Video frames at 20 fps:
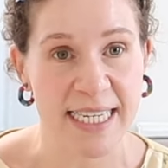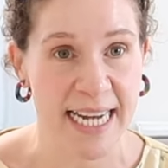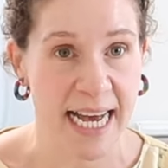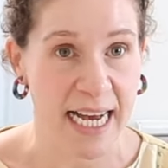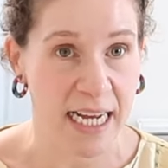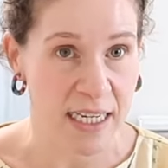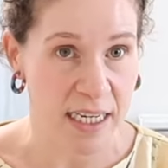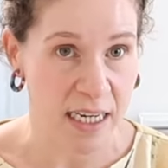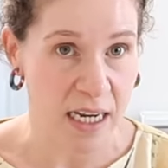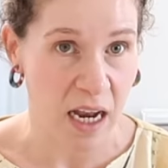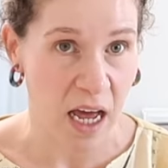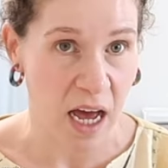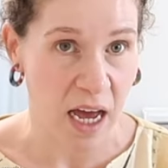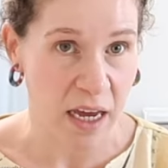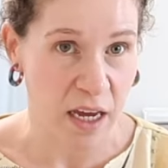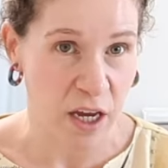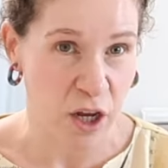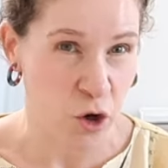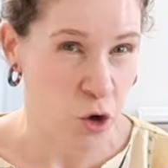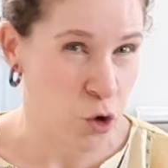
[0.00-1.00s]

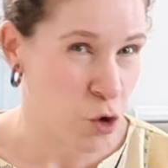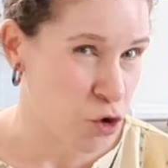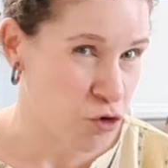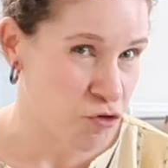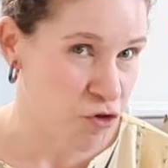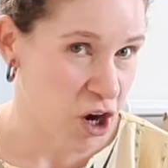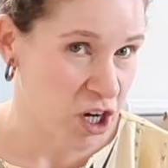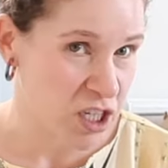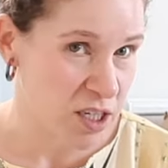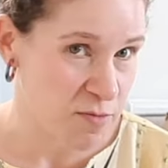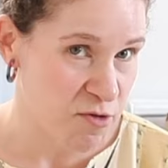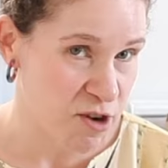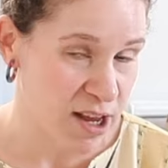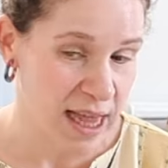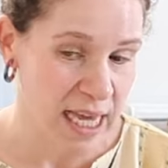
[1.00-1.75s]
dandelion, or raspberry